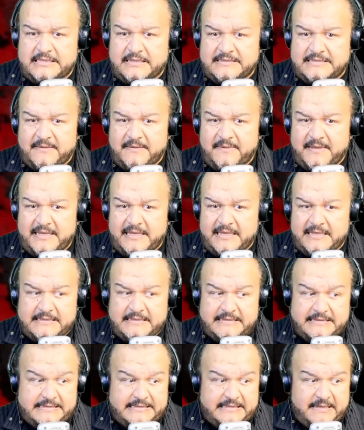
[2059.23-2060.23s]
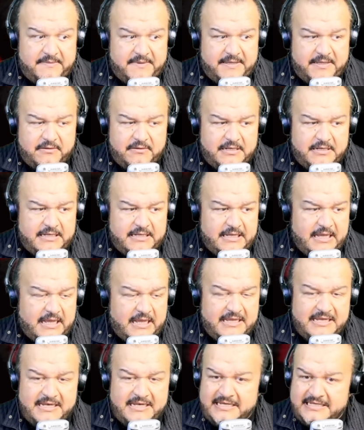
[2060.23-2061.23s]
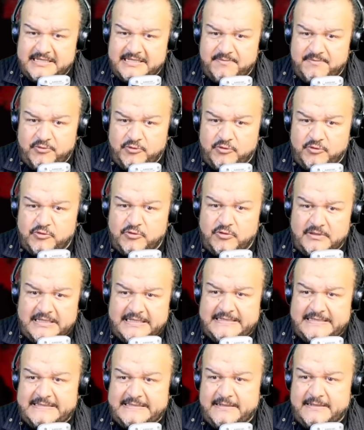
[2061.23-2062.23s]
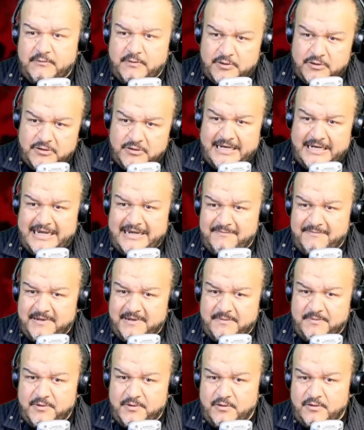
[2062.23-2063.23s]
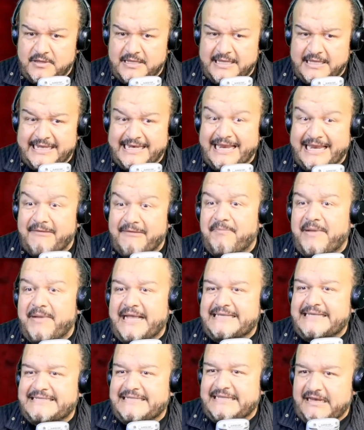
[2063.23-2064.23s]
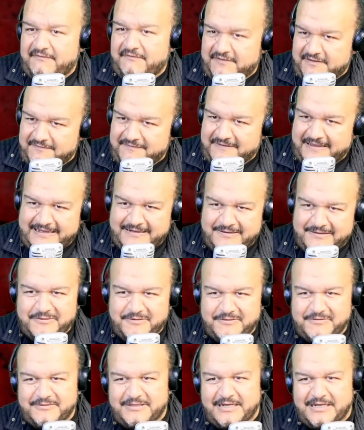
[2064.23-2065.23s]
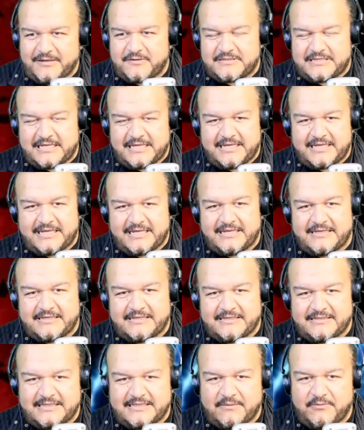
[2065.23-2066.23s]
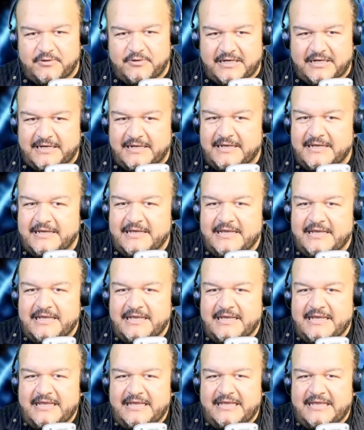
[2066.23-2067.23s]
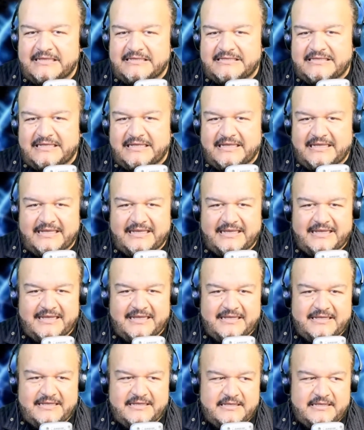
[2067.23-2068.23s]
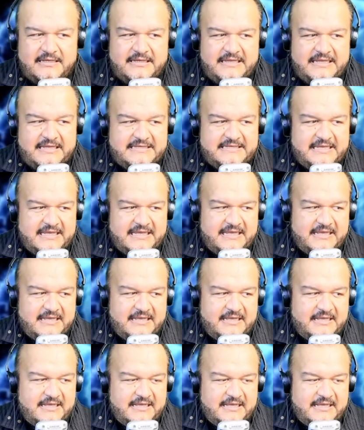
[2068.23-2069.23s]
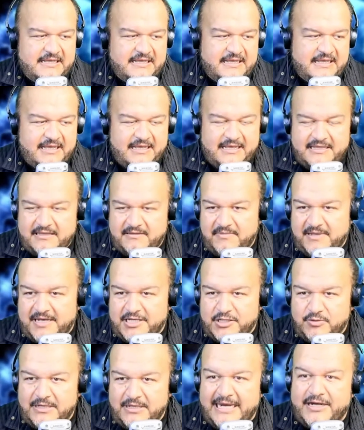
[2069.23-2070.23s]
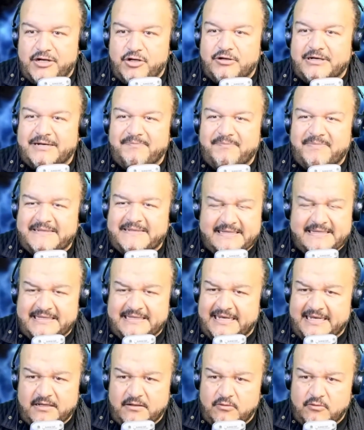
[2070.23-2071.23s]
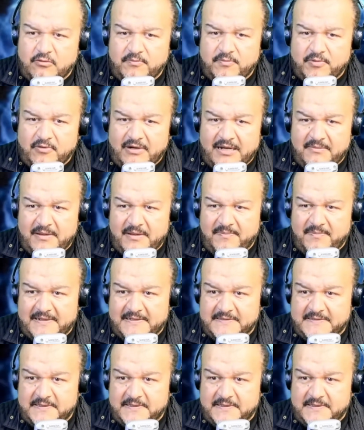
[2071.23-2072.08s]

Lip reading: They met, and at that moment, he says, when he receives the Federación Internacional de Football Association Peace Prize. It's really strange. He says that Venezuela doesn't represent any problem for the United States.